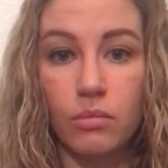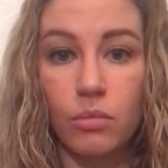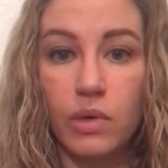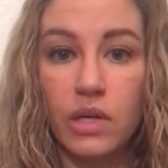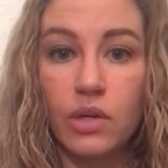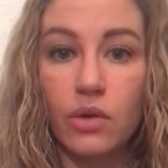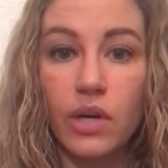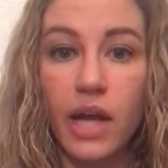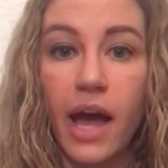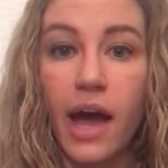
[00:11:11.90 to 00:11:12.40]
We
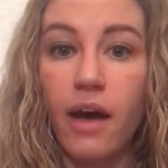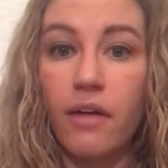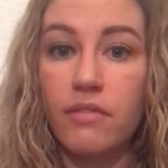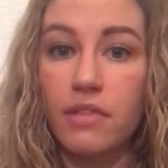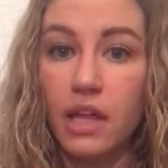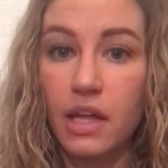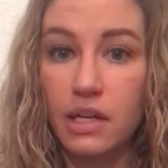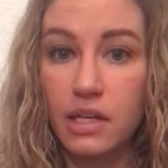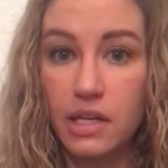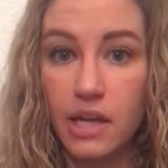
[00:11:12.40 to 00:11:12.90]
don't have
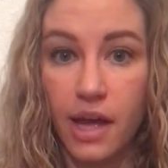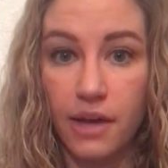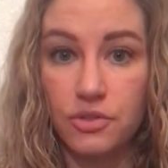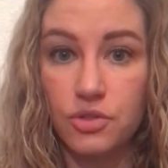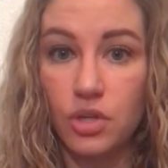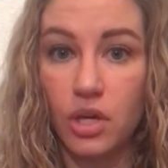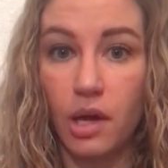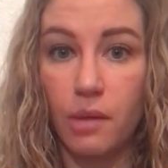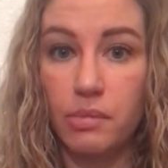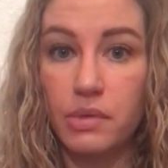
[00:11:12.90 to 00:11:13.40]
that
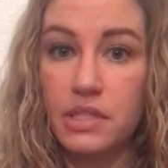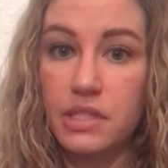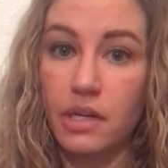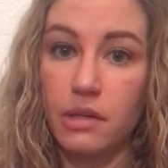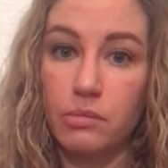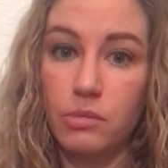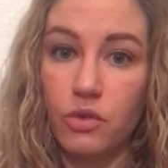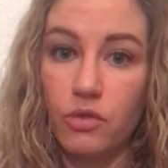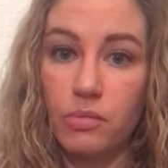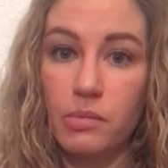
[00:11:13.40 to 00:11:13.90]
natural up and
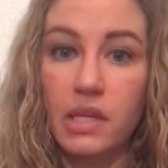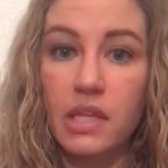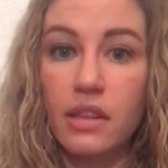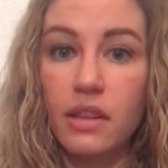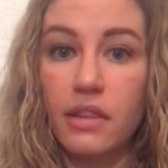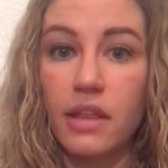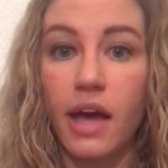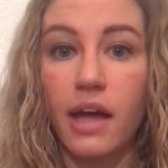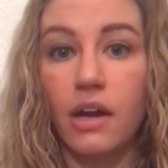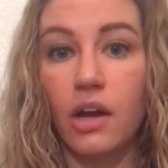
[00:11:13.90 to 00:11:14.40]
down movement
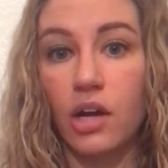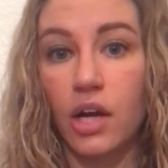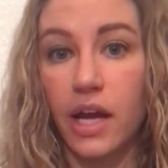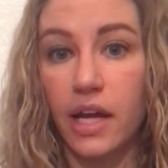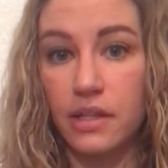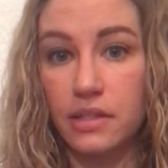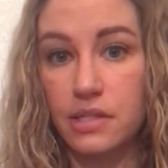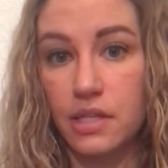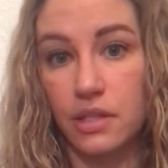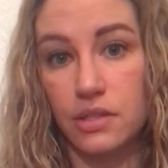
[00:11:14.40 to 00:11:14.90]
that our
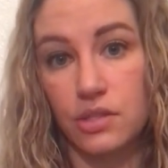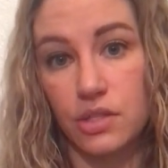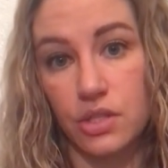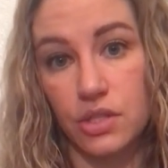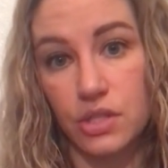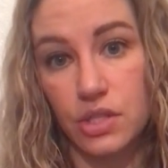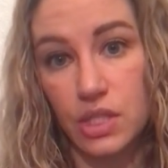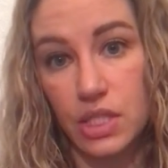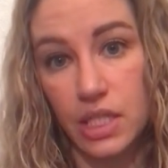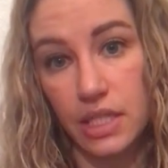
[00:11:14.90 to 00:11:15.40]

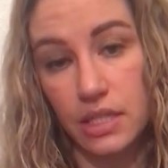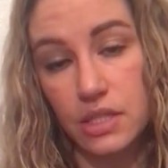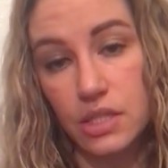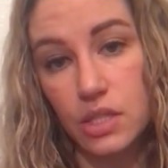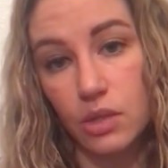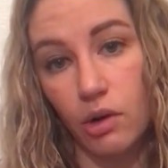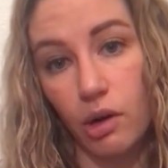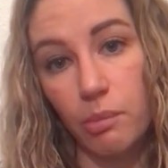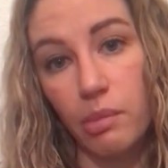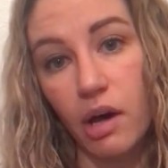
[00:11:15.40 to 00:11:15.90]
ancestors did.
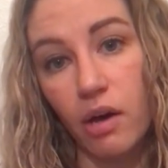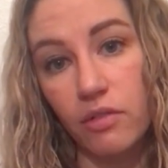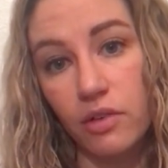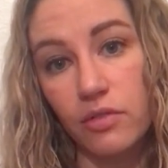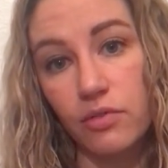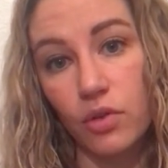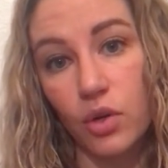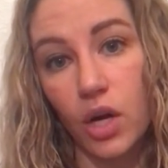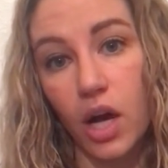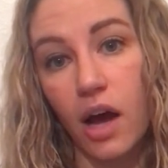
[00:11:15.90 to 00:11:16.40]
So our
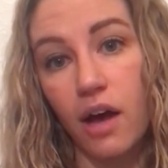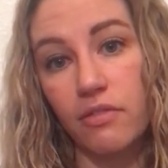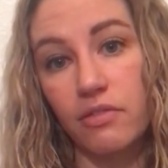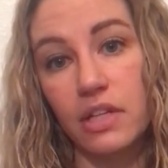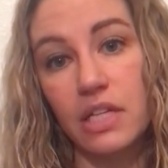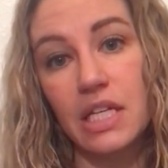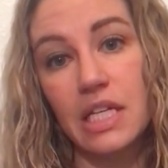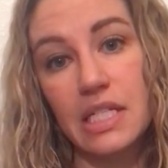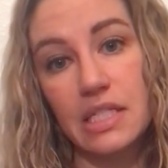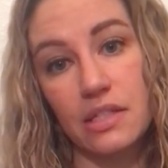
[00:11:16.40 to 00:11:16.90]
pelvic floor
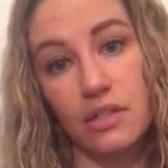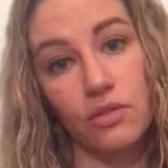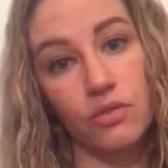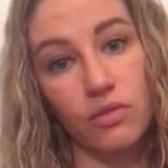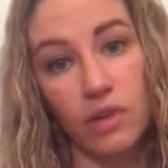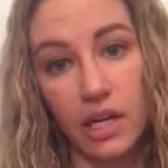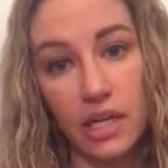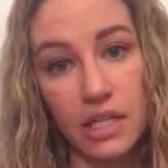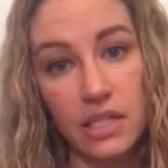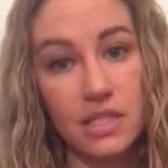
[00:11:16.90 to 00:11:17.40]
often isn't
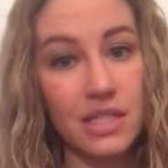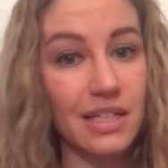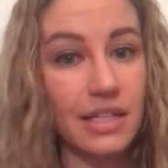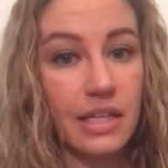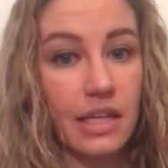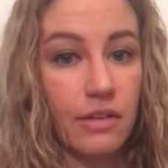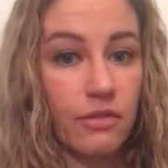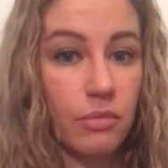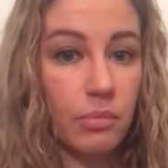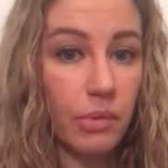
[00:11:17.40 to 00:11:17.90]
ready to
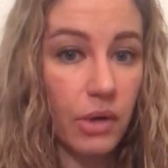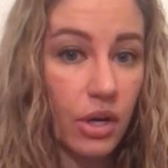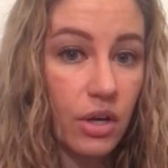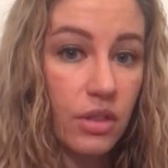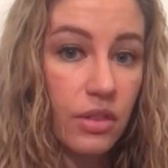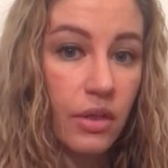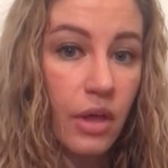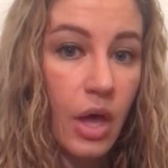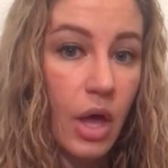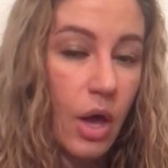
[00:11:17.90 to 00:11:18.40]
give birth.
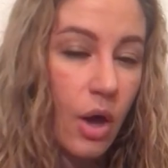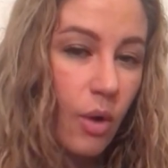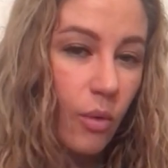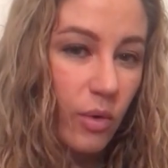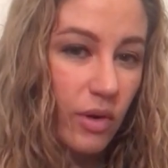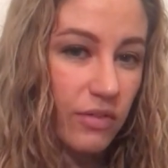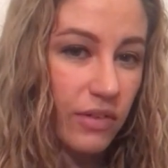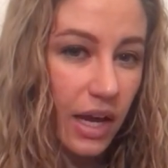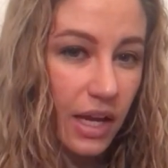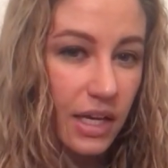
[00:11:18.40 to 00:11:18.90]

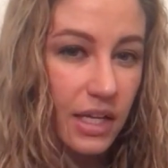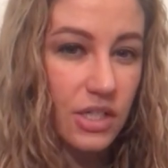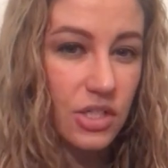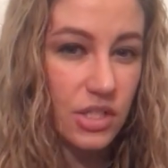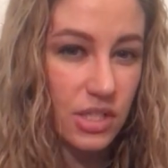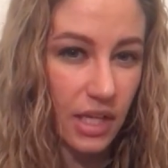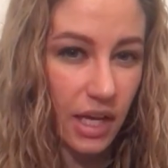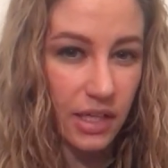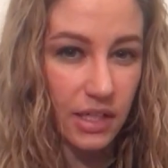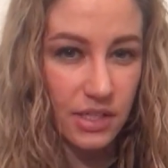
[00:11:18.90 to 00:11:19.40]
We've got to
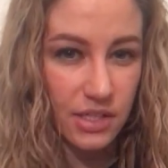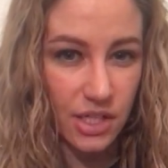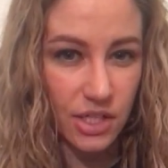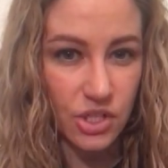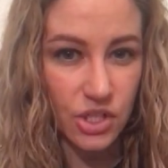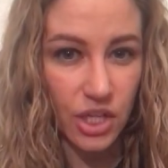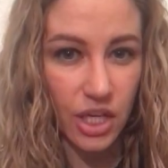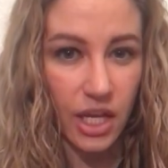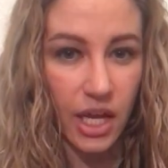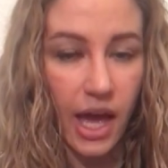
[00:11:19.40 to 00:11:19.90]
just kind of
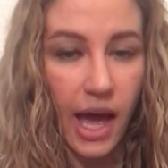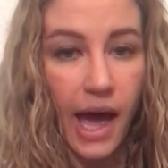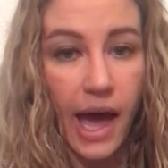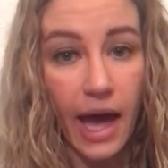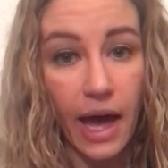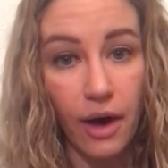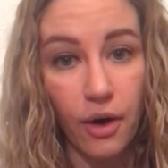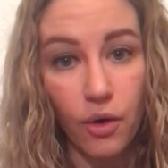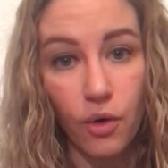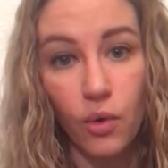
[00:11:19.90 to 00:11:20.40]
teach it
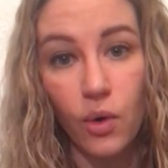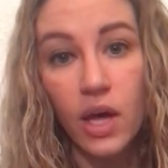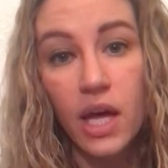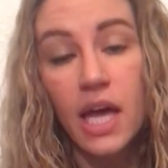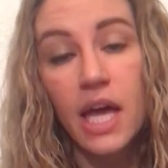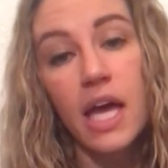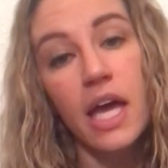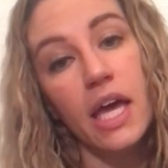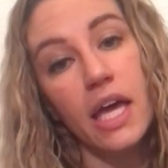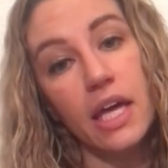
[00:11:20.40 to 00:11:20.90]
how
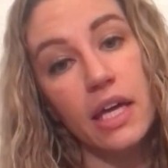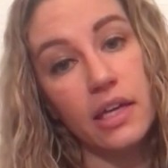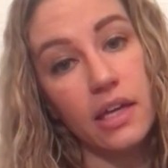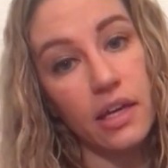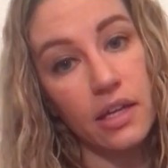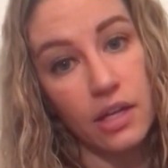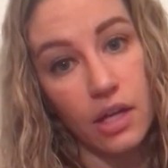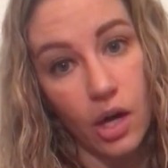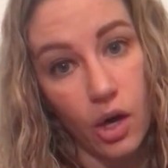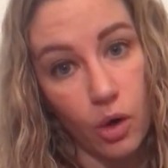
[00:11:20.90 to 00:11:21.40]
it
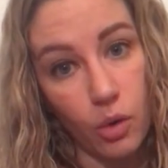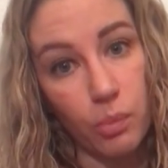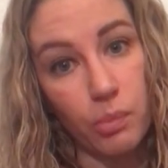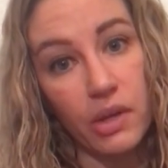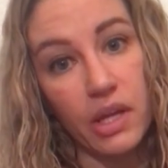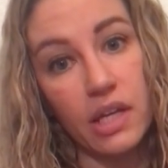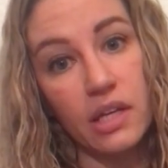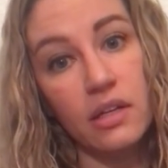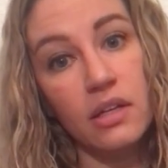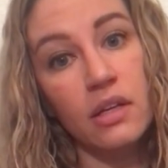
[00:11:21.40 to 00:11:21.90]
can
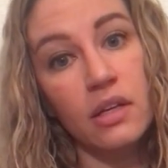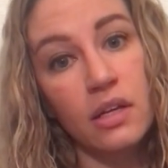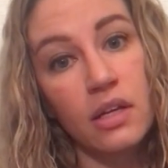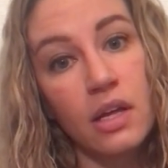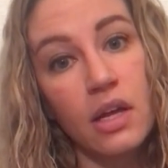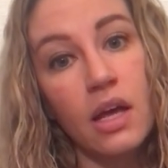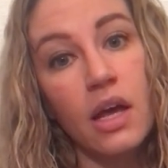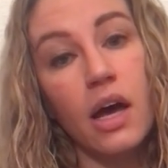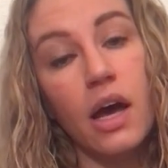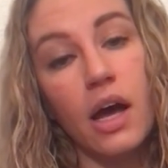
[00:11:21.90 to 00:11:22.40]
open
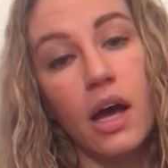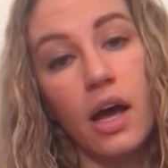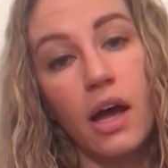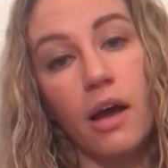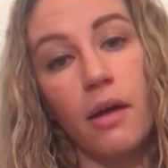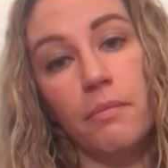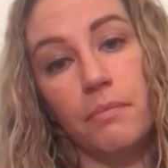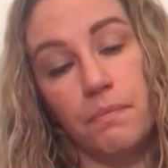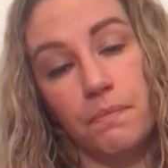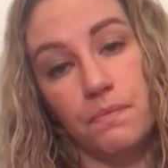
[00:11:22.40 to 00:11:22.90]

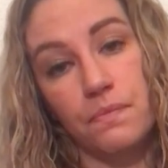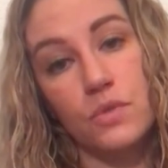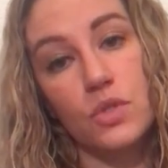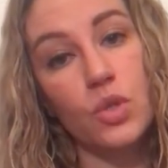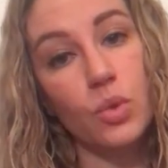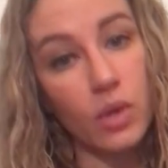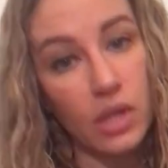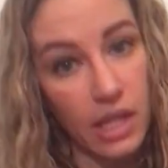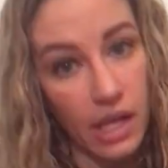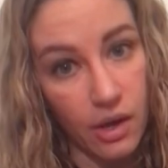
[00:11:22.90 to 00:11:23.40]

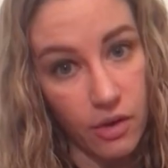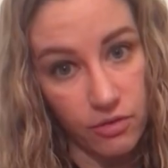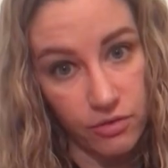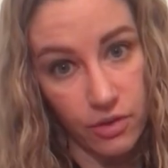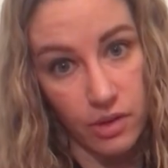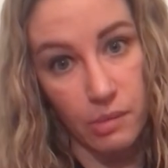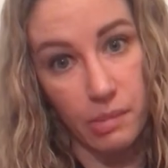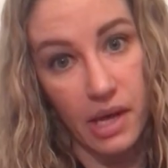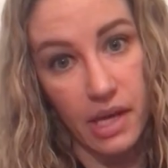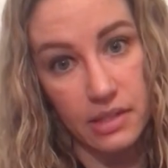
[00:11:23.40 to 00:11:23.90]
to allow
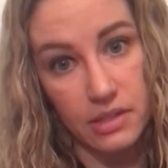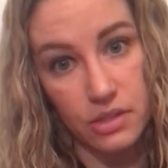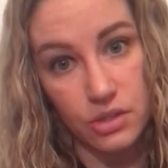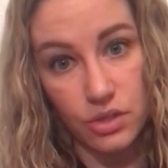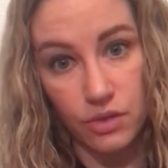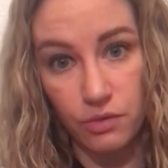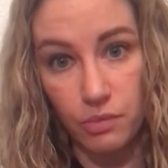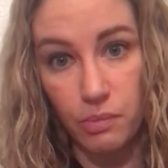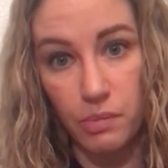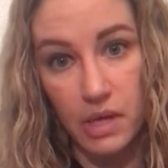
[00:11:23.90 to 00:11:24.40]
for the passage
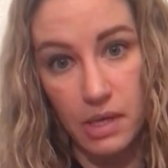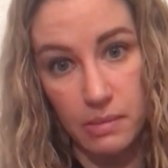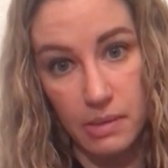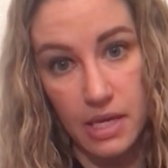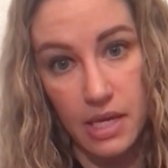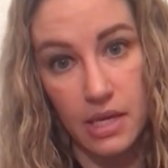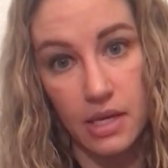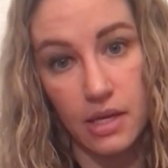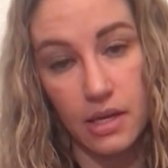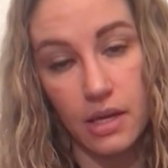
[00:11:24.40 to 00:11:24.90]
of
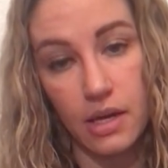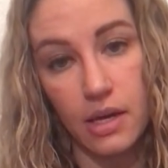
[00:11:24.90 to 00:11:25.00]
baby.